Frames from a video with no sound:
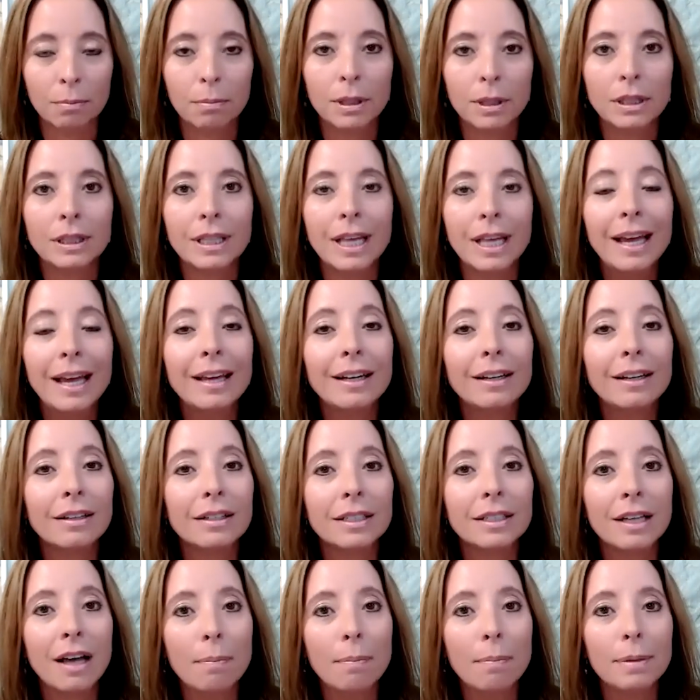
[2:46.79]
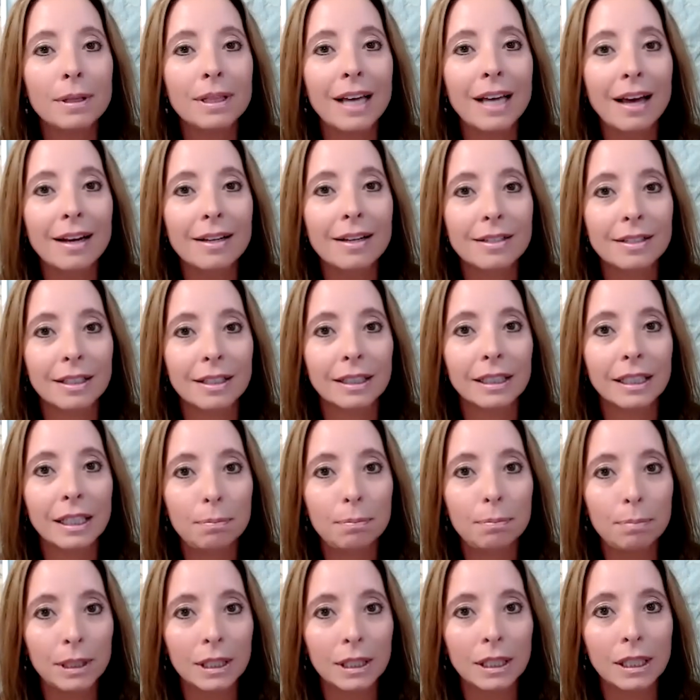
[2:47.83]
But then on top of that is a
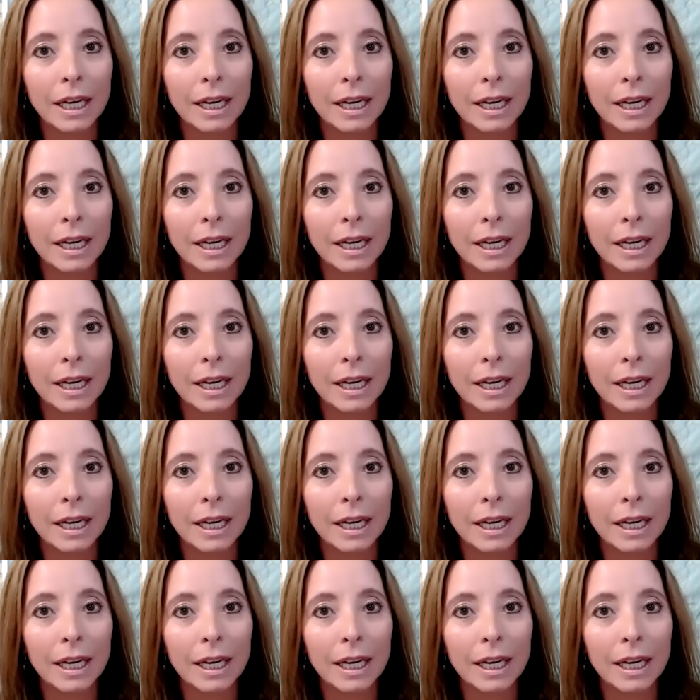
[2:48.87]
lipid